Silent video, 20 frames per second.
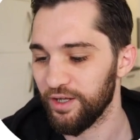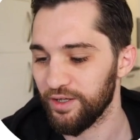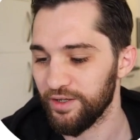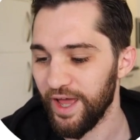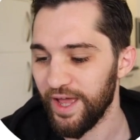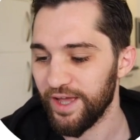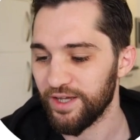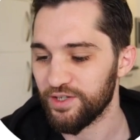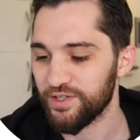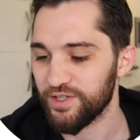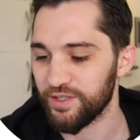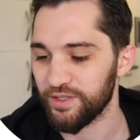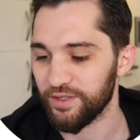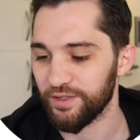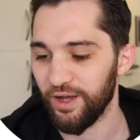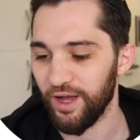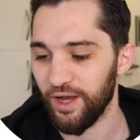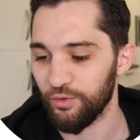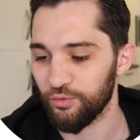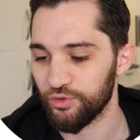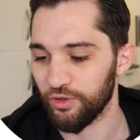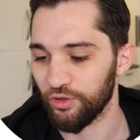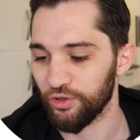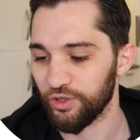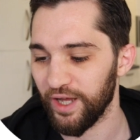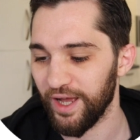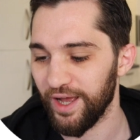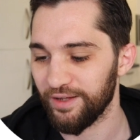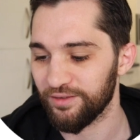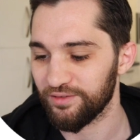Next, I would
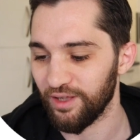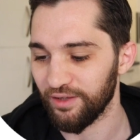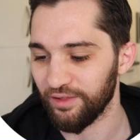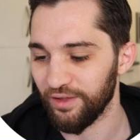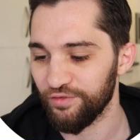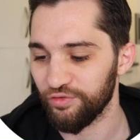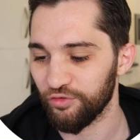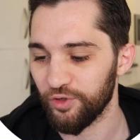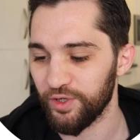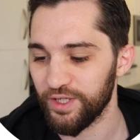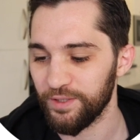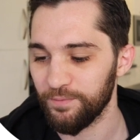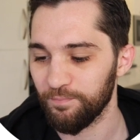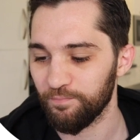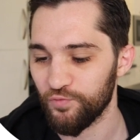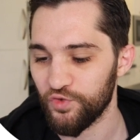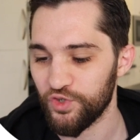look at delivery.